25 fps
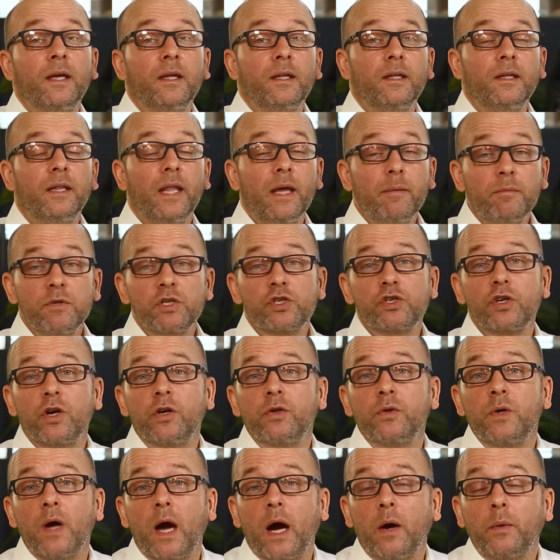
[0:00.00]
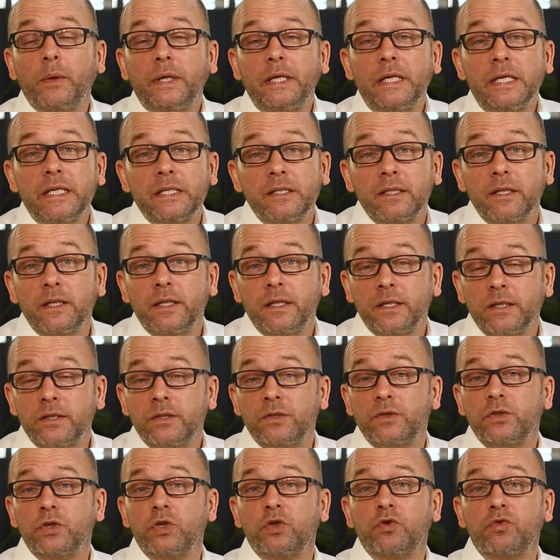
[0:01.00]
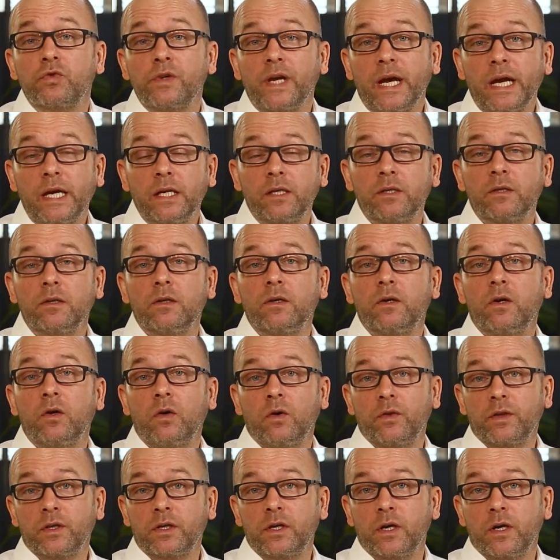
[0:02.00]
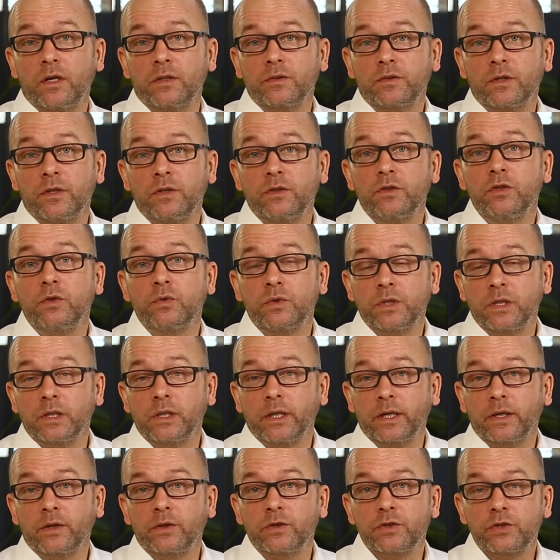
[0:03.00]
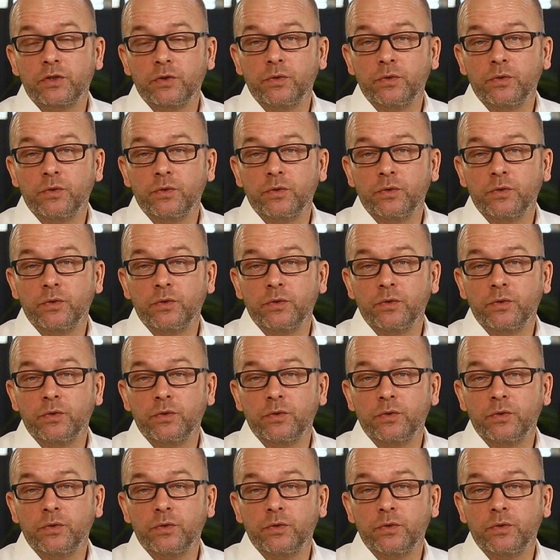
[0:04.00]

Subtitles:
Let me show you how easy it is to create all the content using ClickLearn.